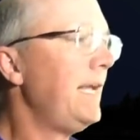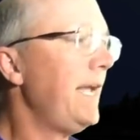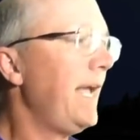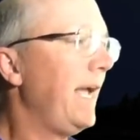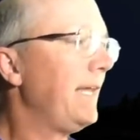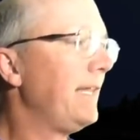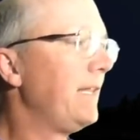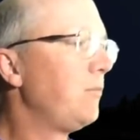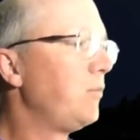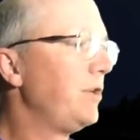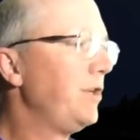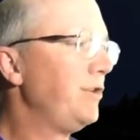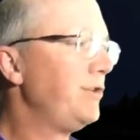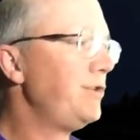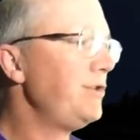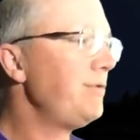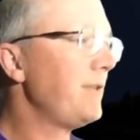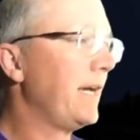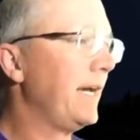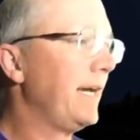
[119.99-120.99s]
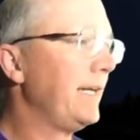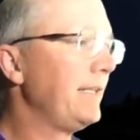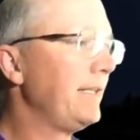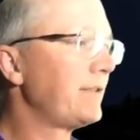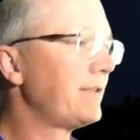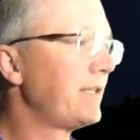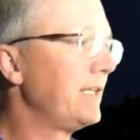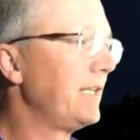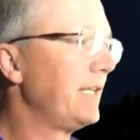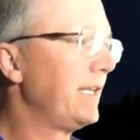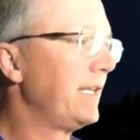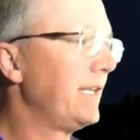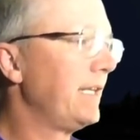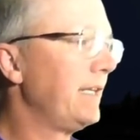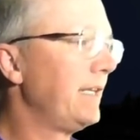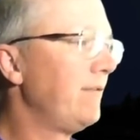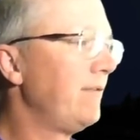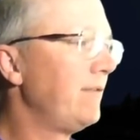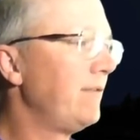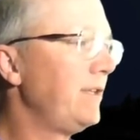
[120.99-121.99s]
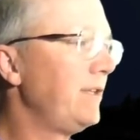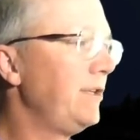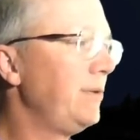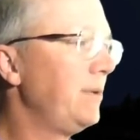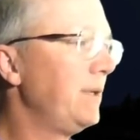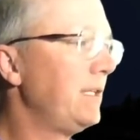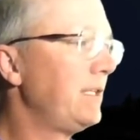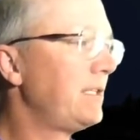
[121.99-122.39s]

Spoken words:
And then when you do that, it's going to give you a